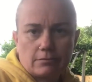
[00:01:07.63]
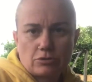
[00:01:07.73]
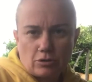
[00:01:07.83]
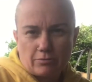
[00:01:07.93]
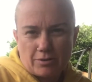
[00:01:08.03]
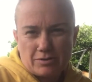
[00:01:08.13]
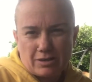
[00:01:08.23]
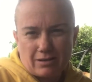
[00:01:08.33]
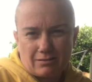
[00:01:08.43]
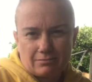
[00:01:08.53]
Toilet rolls,
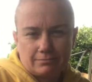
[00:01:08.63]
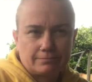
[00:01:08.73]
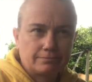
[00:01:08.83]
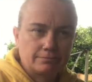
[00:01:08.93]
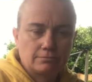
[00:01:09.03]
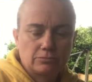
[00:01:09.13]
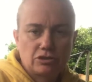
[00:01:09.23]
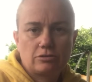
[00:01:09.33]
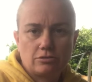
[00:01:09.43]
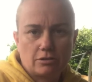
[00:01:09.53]

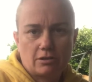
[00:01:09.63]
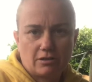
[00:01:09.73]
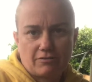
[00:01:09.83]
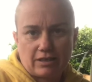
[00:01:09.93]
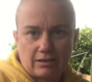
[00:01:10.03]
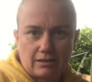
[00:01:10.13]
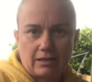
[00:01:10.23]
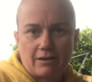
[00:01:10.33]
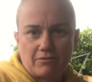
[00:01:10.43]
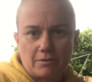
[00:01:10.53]
due to the fact that they
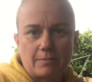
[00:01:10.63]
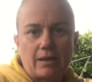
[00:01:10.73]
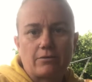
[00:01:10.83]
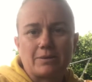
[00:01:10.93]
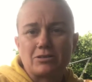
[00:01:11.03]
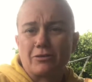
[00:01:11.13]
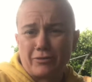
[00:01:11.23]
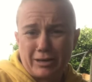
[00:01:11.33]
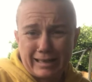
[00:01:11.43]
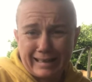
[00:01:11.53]
come from the bathroom and it's not
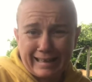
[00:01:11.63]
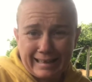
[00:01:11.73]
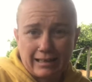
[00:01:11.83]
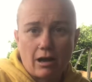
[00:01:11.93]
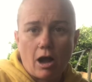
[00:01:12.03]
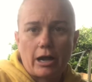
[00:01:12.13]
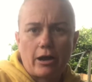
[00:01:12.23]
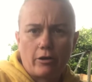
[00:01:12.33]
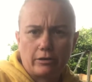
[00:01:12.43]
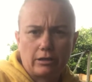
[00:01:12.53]
very clean, I
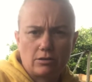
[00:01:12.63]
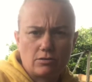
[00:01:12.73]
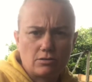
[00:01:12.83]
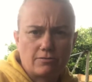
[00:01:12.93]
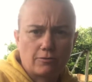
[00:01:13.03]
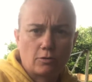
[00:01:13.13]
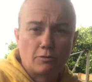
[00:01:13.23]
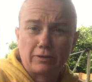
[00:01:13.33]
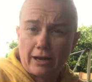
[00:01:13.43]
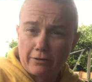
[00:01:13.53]
only use for
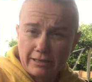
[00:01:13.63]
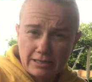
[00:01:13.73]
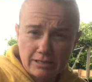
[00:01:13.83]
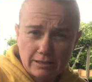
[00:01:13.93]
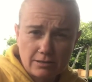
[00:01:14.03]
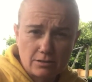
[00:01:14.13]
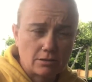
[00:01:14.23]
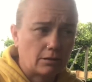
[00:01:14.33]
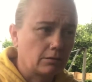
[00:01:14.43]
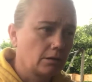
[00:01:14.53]
flowering seeds. So,